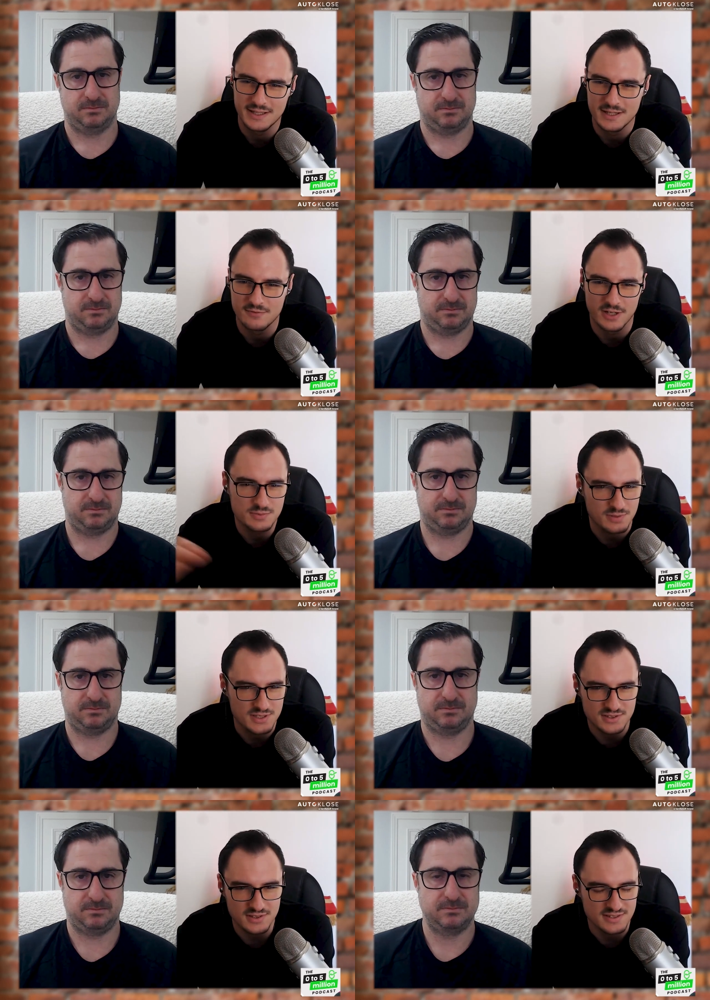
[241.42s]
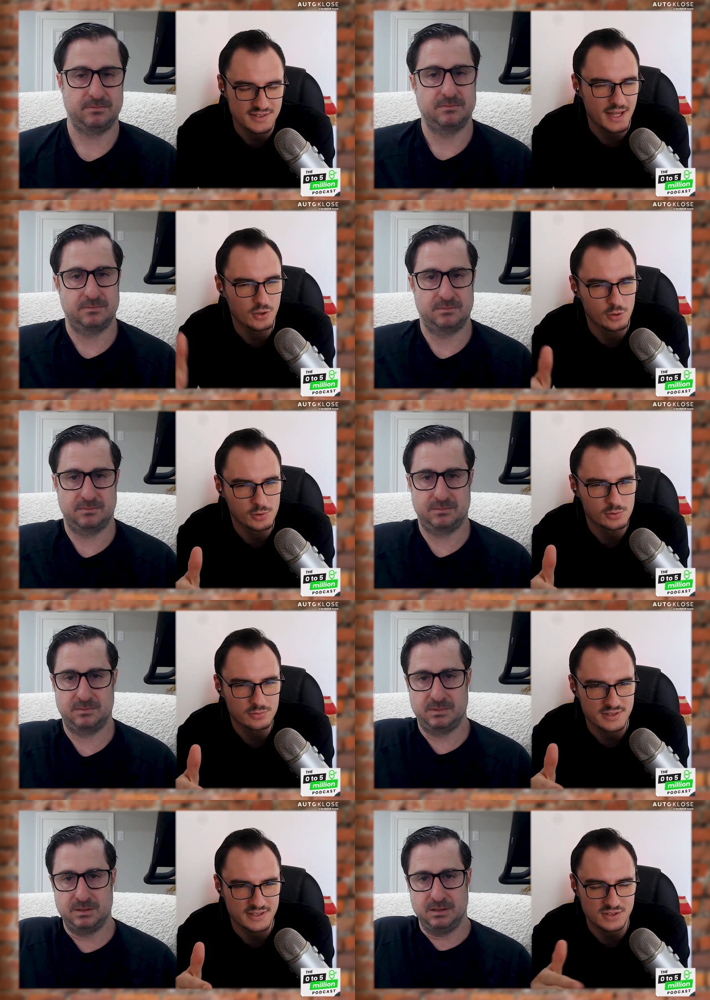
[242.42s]
Speaker 1: a vice president? Is that normal?
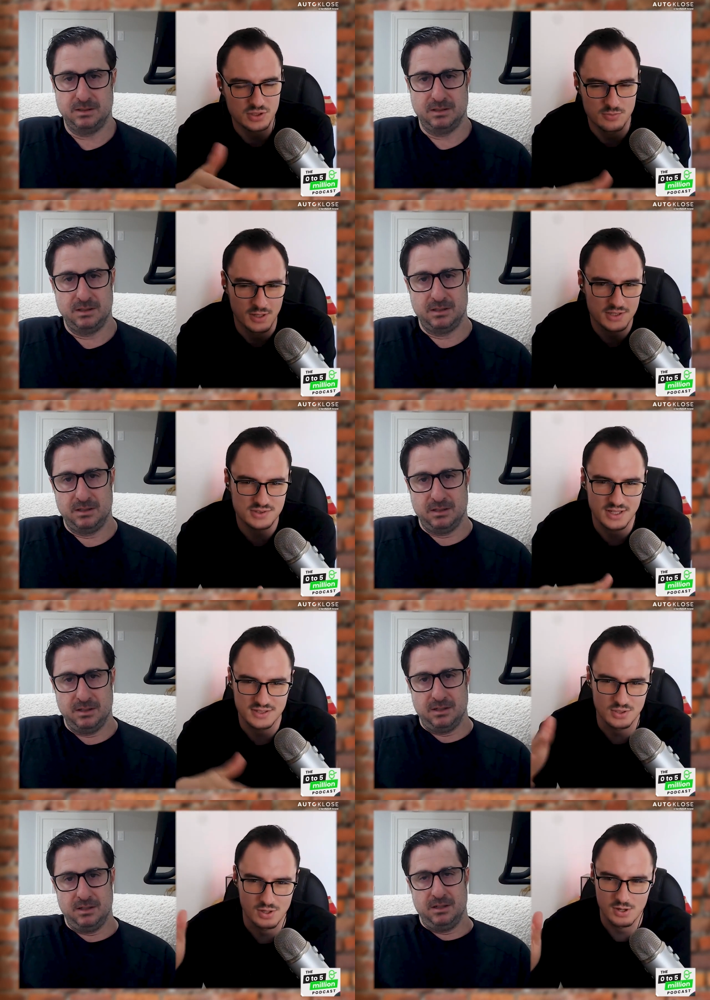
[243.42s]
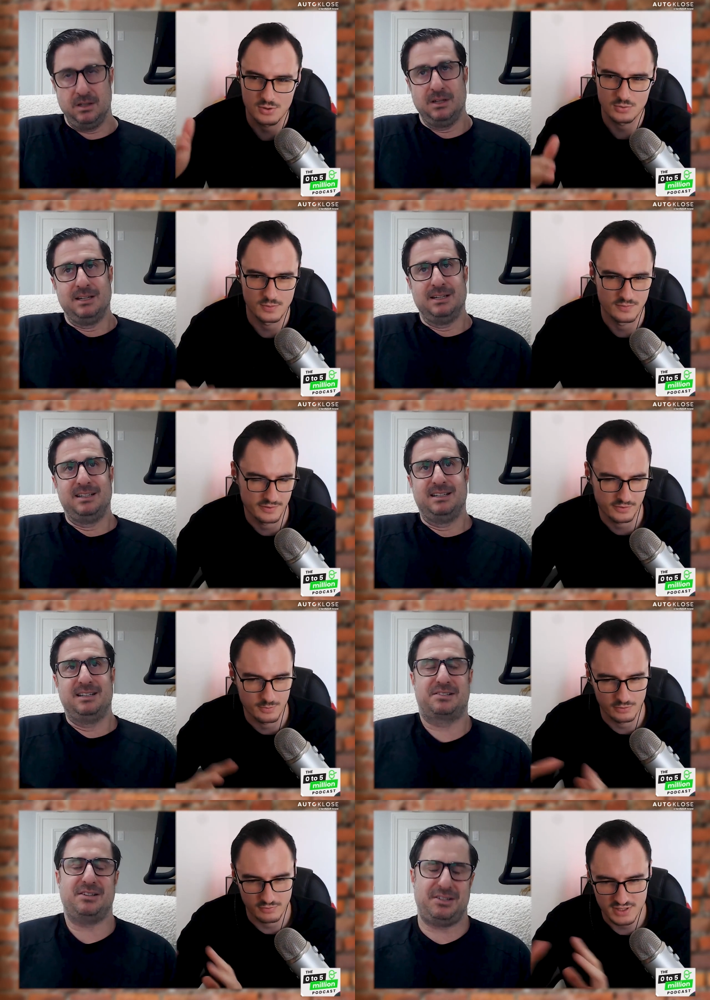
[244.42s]
Is that too much? Is that too little? Have I got
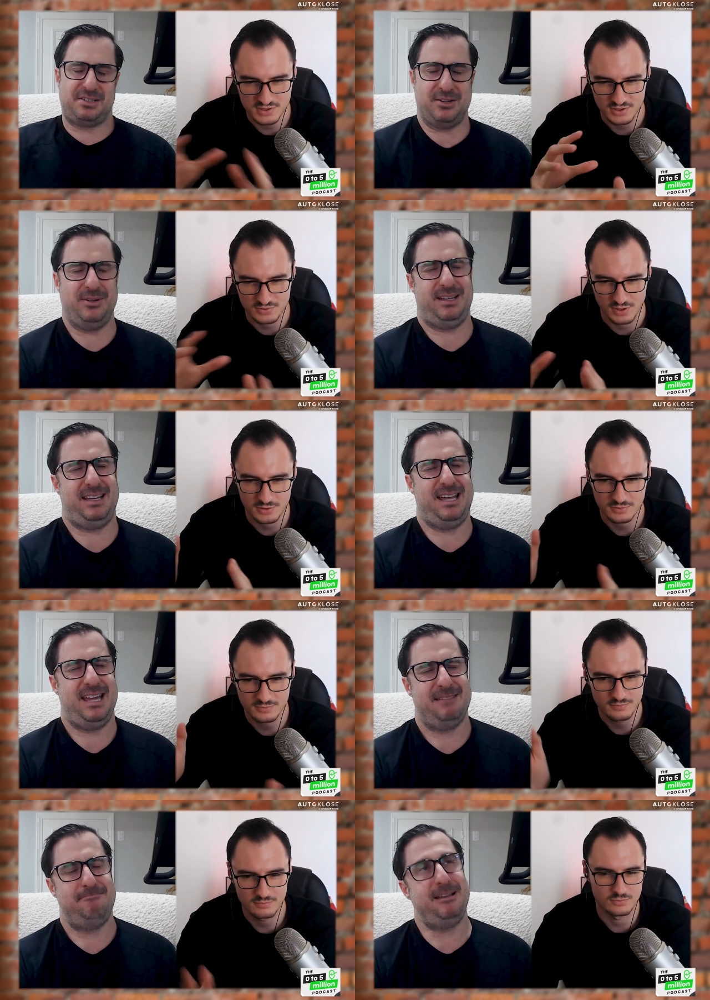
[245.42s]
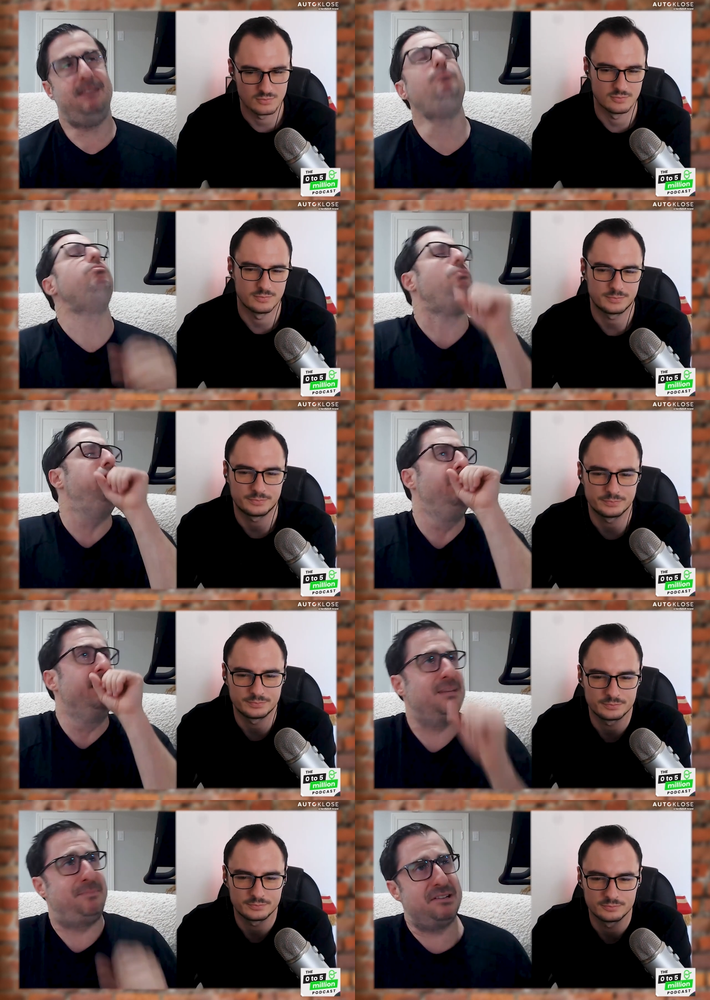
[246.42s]
my so, ratios so, wrong?
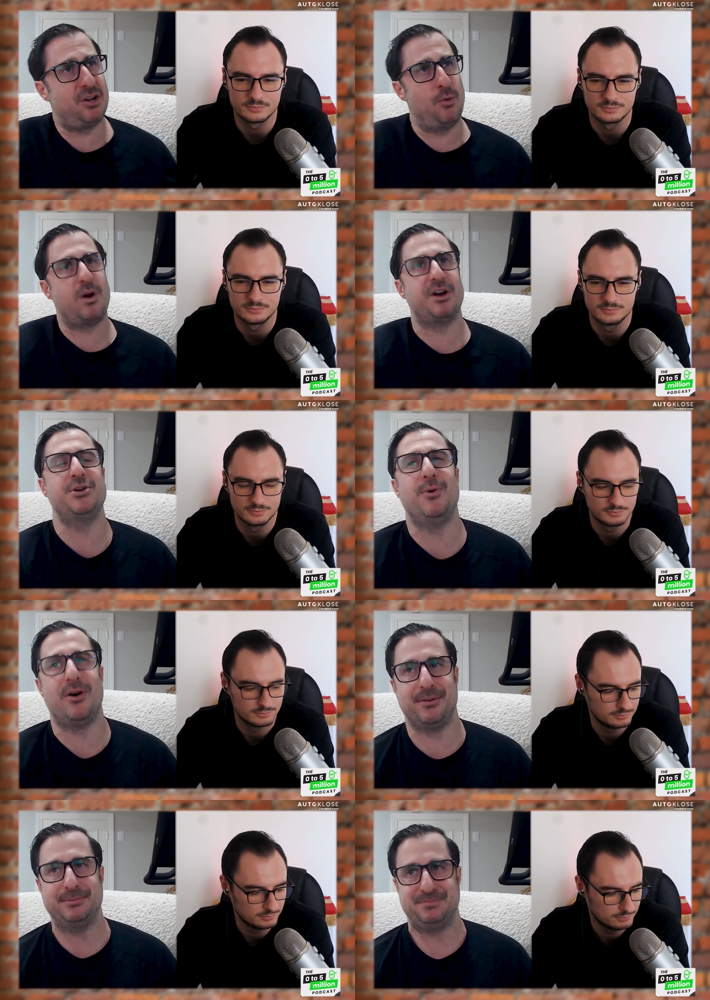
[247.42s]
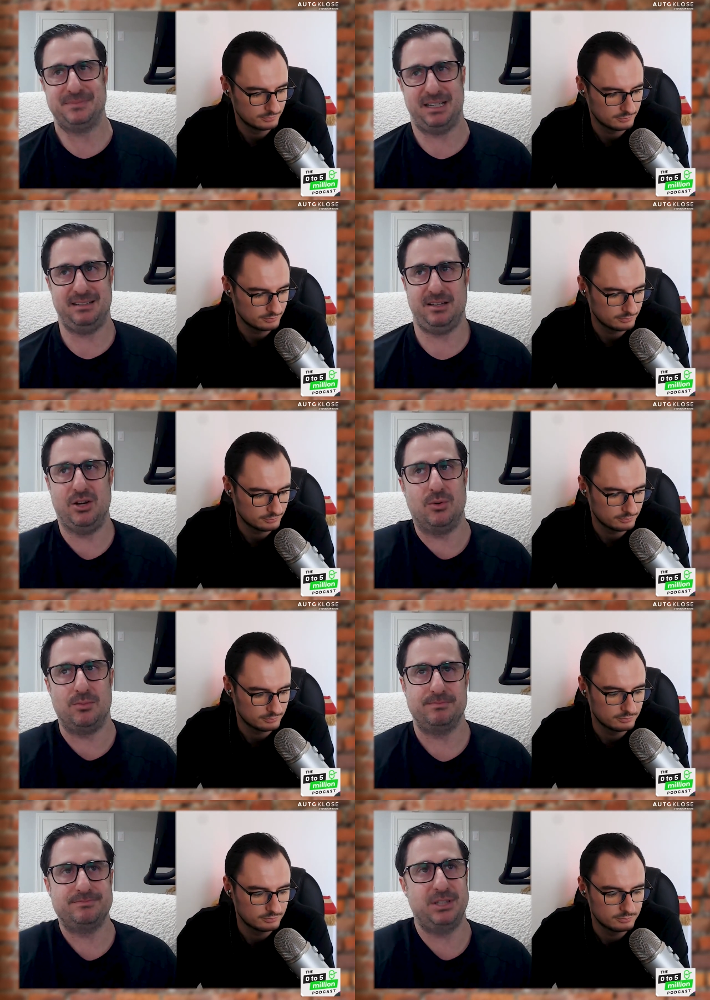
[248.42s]
Speaker 2: Depends on where you are, and you know,
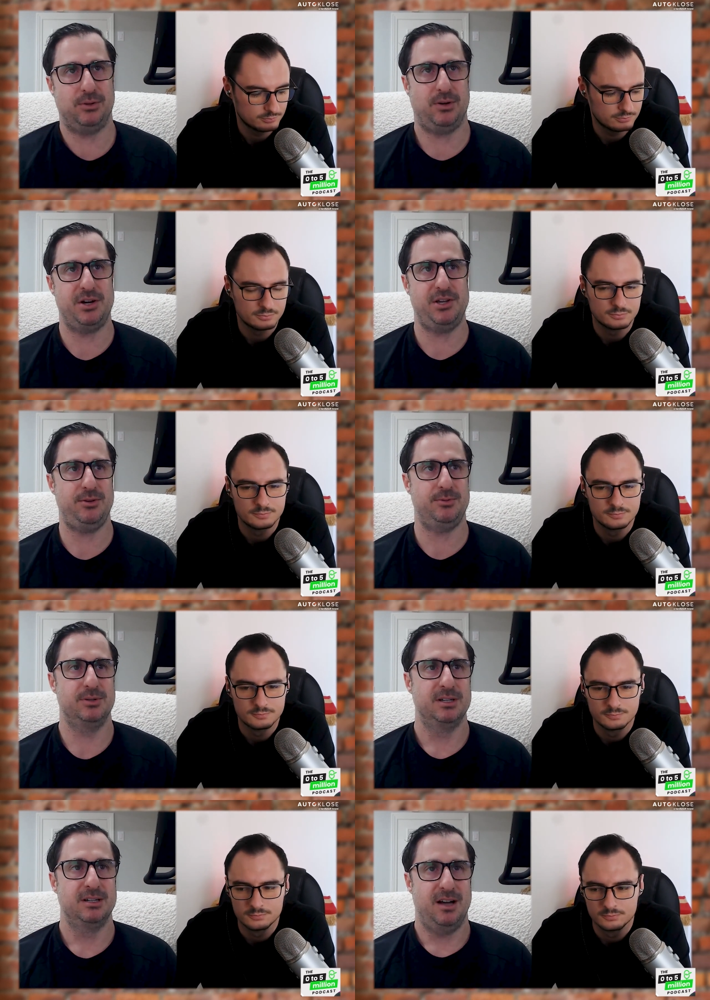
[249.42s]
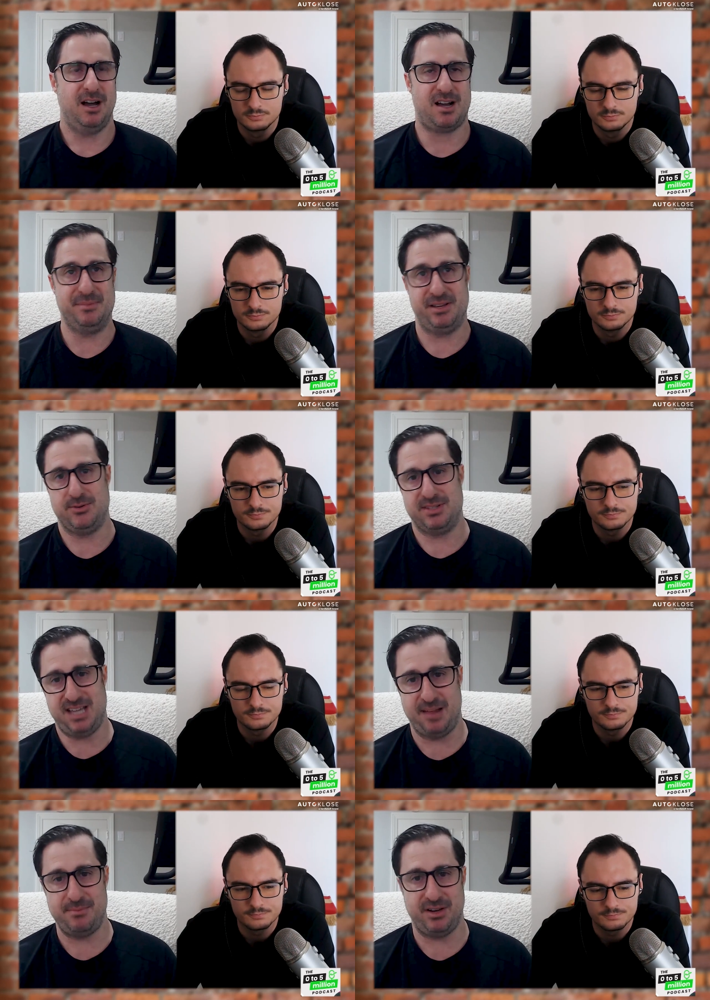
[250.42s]
you know, are you a company doing
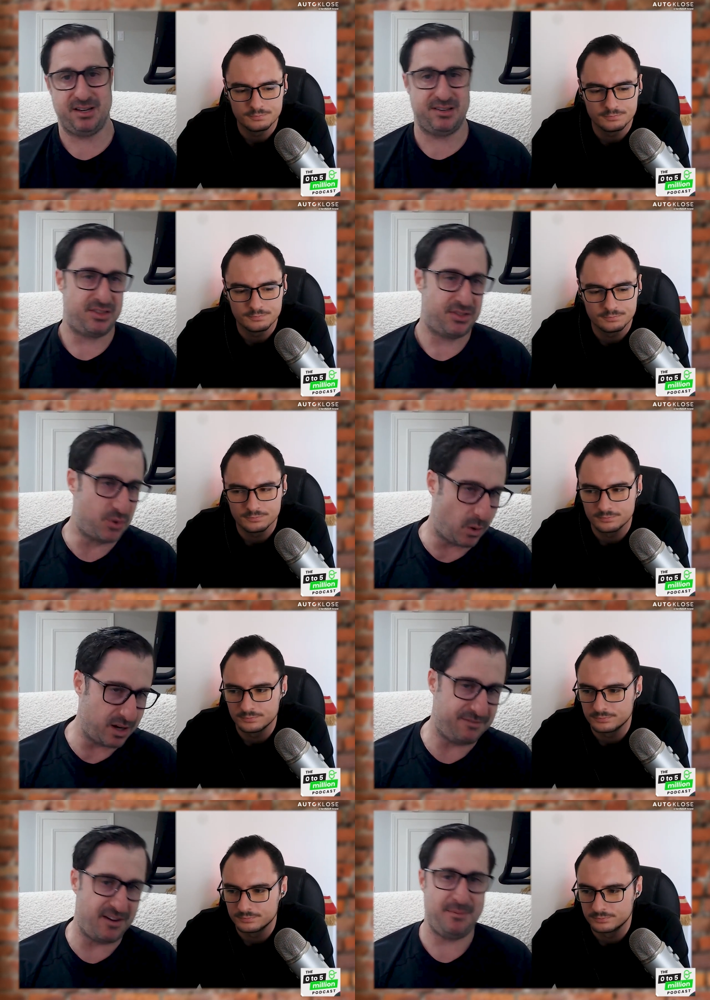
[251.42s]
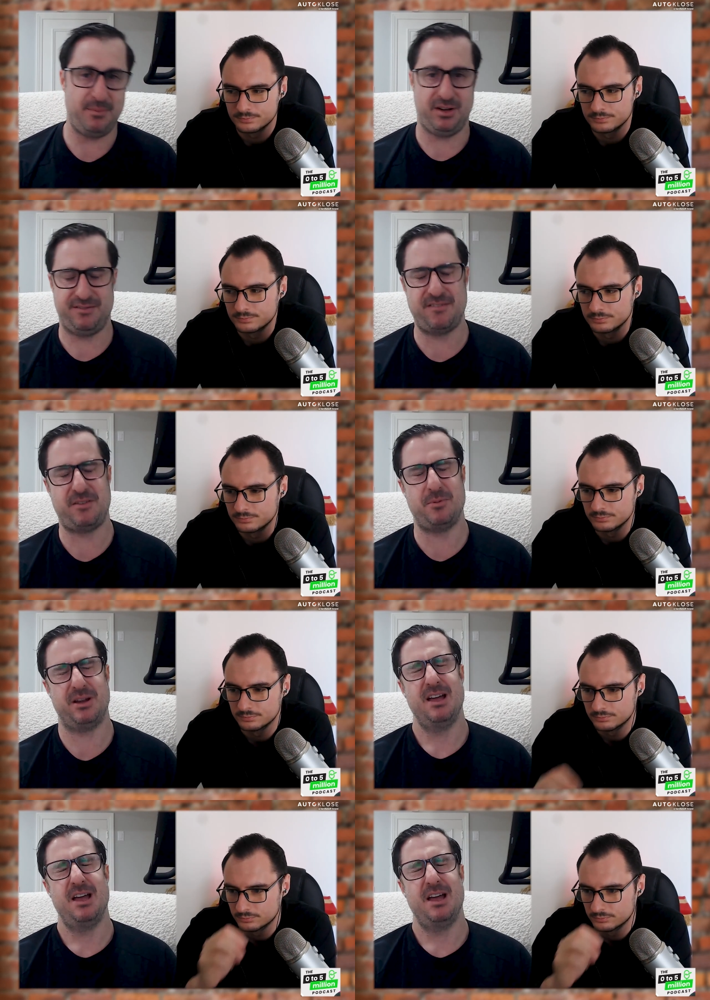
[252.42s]
10 million, 25 million, 50 million?